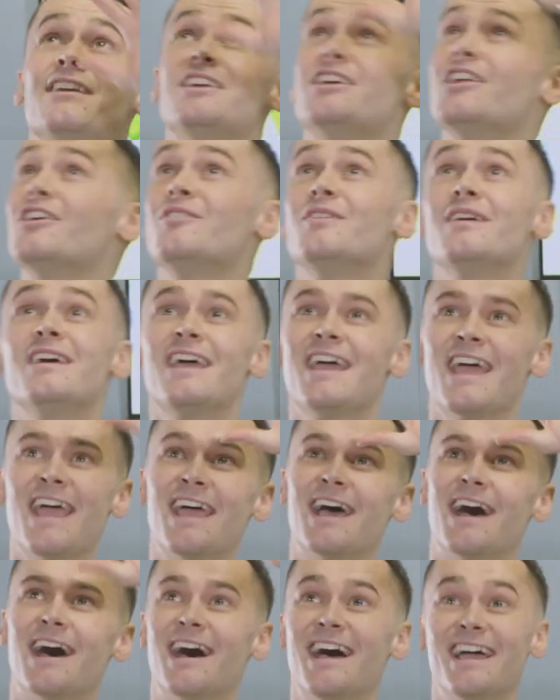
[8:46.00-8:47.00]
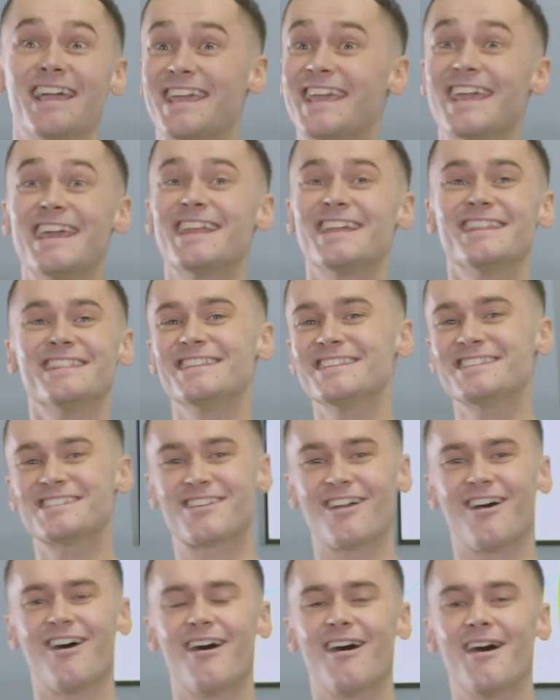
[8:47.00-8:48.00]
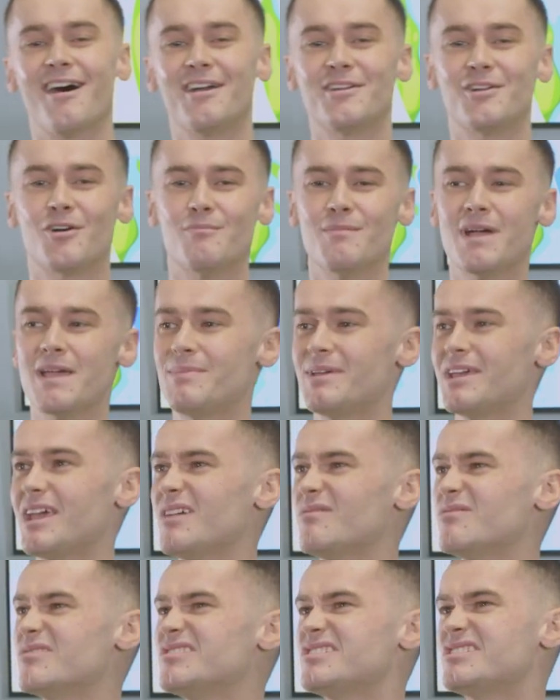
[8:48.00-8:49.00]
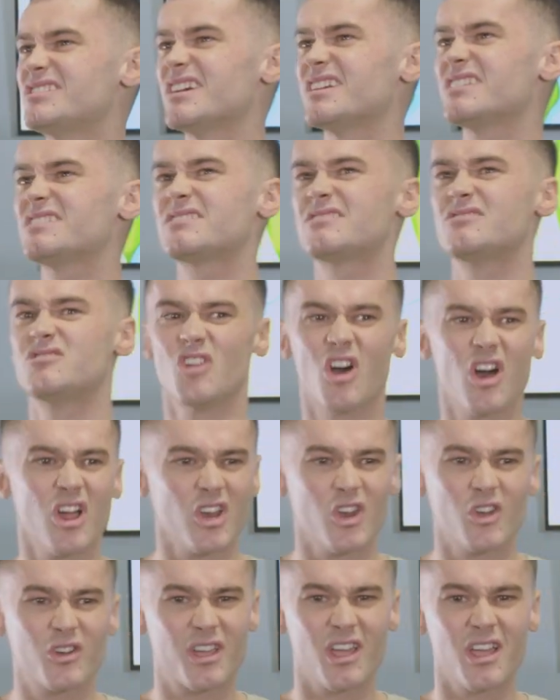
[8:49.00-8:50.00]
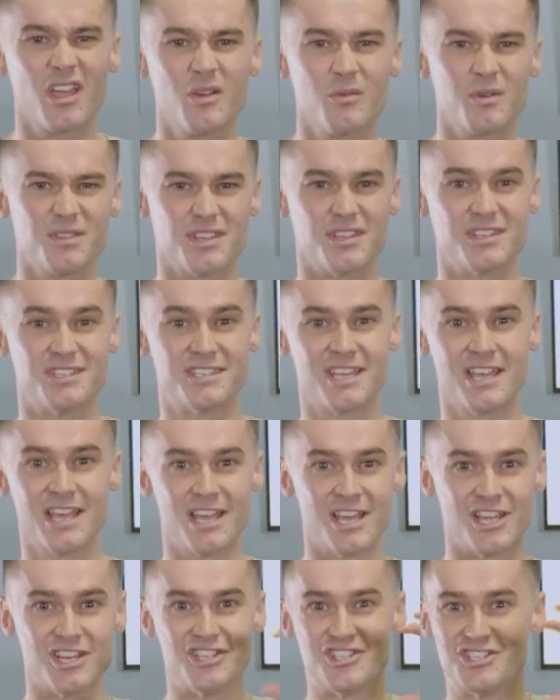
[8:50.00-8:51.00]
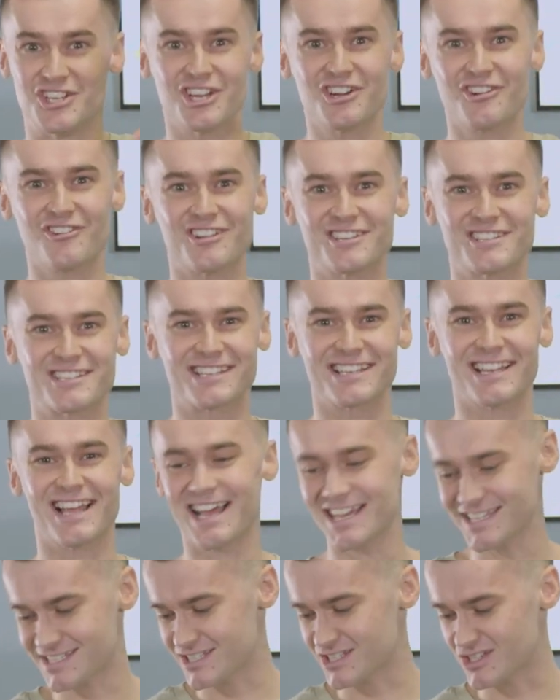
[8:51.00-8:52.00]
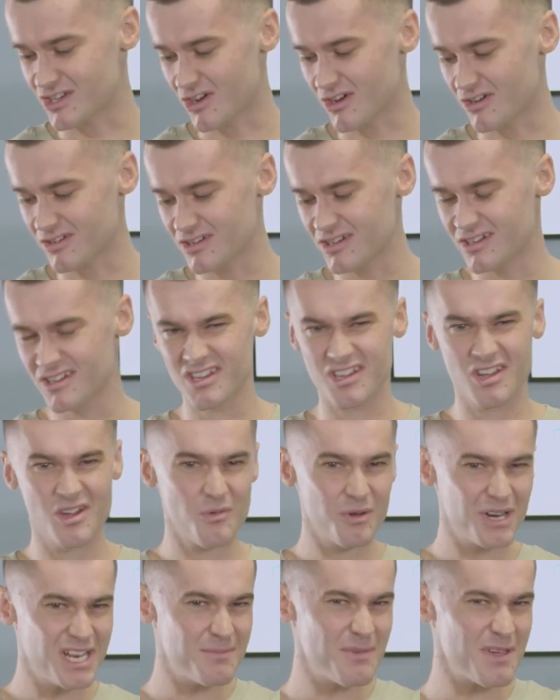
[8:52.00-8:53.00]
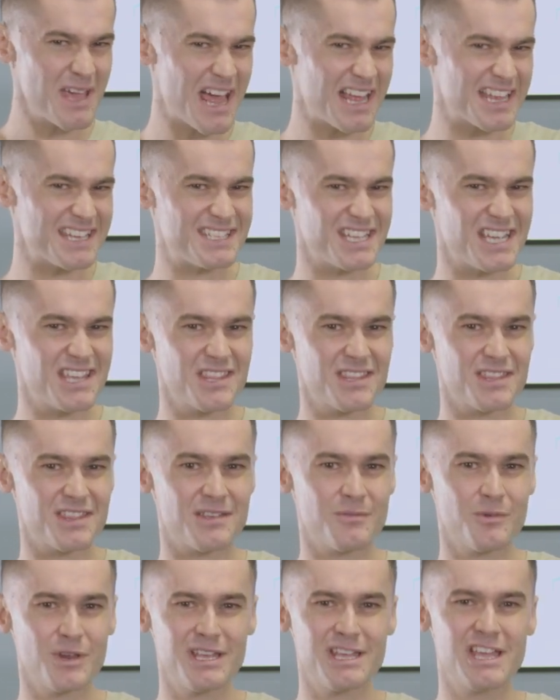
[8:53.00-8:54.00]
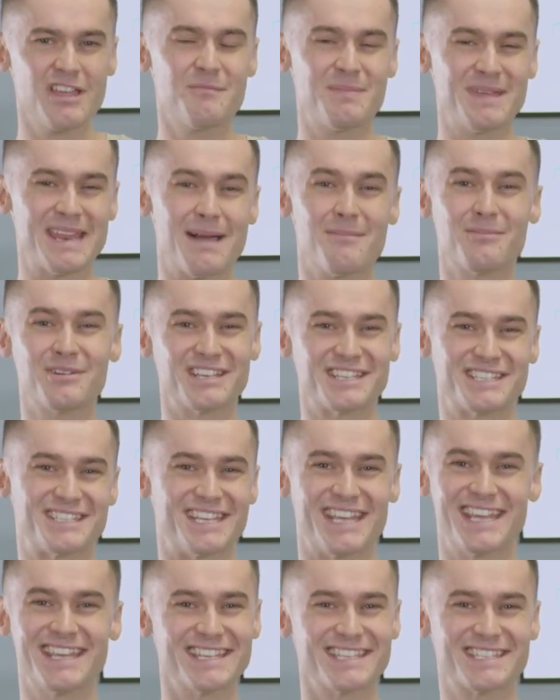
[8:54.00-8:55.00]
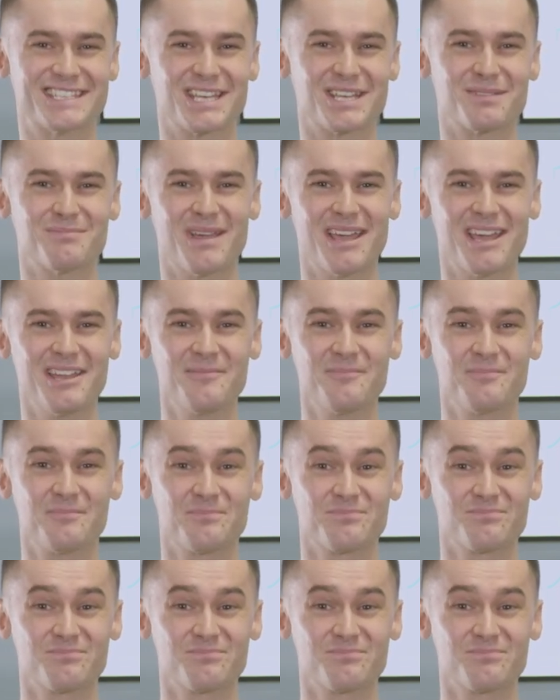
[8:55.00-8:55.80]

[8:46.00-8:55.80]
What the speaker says: head in the sky, or maybe he was just not looking with his generous glasses on, would he have been able to see the sick man?